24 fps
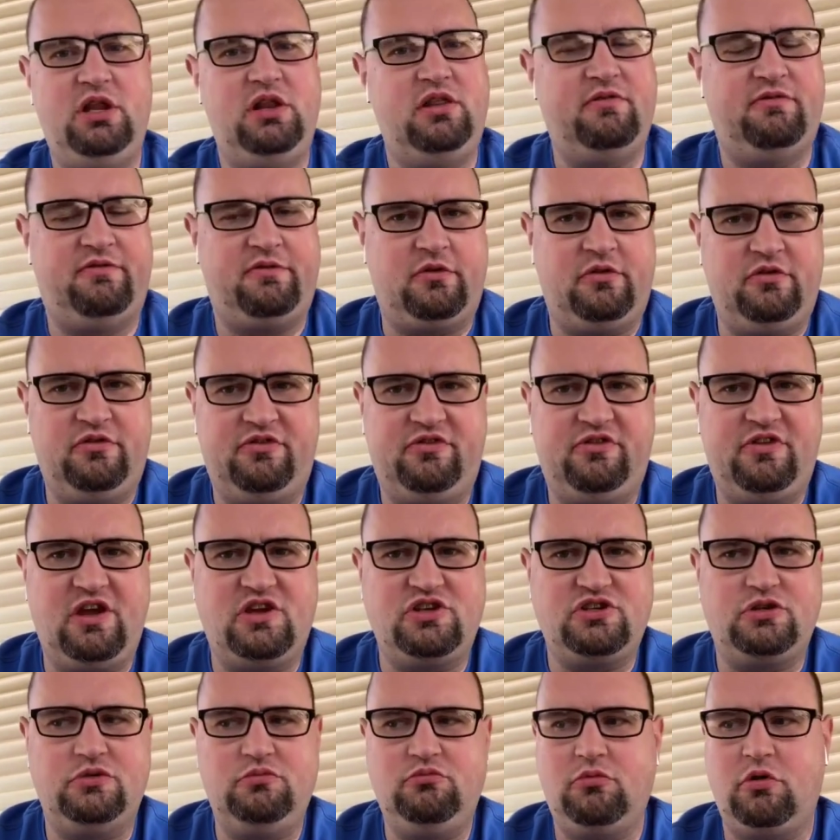the first
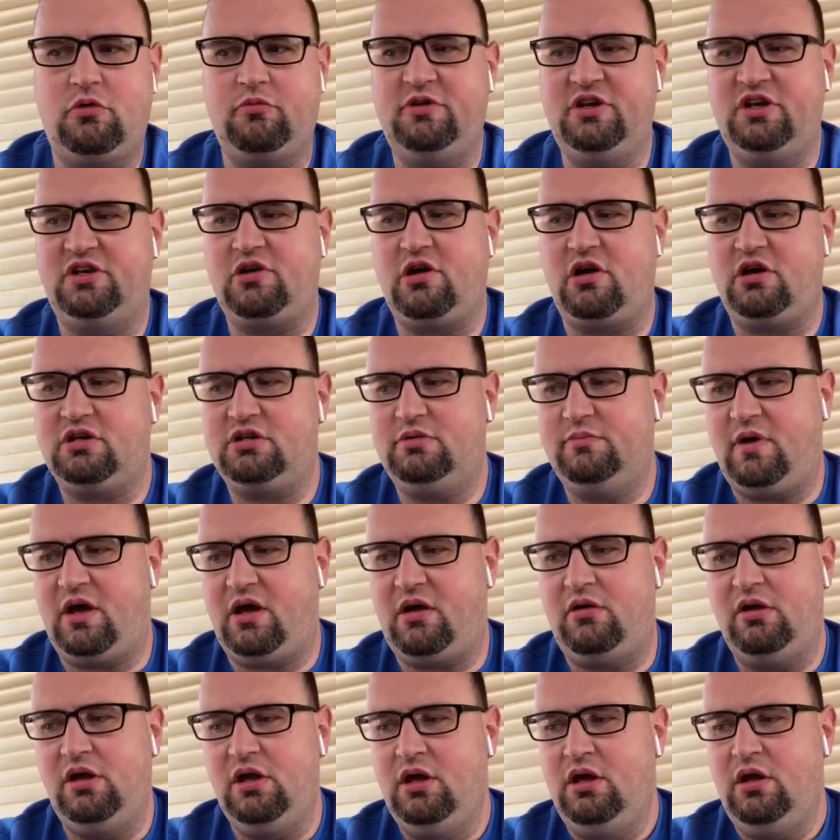session where we talked
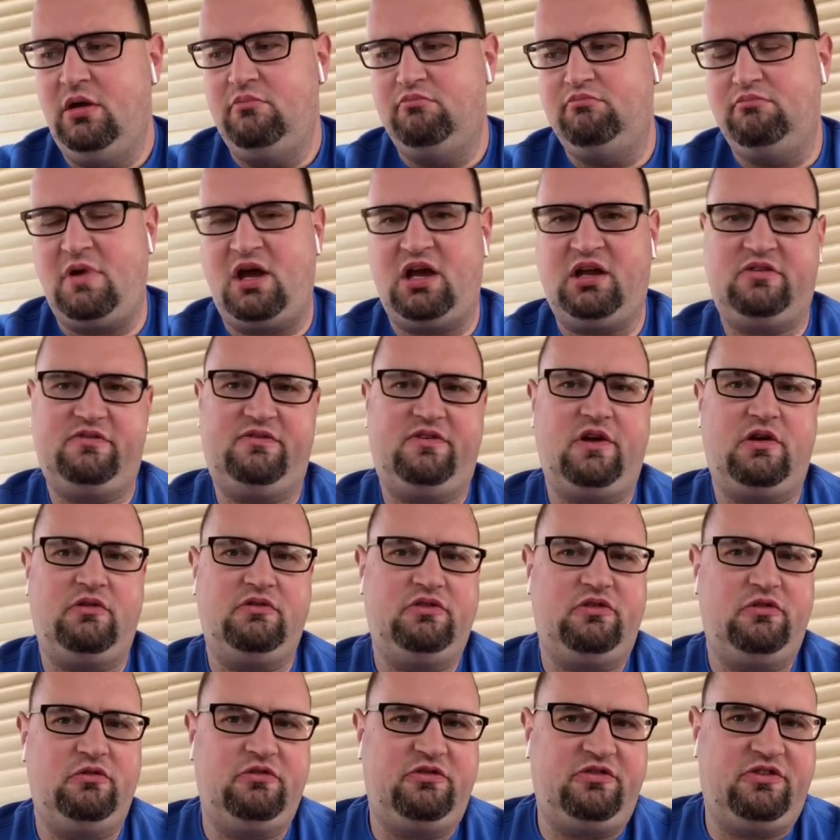about Max found
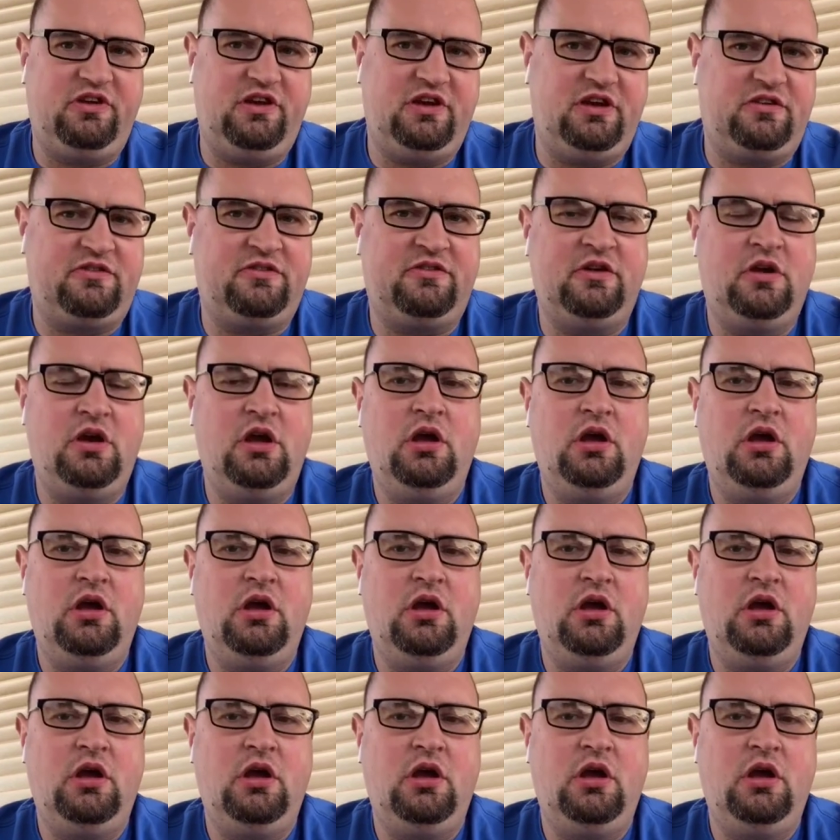2 sticks.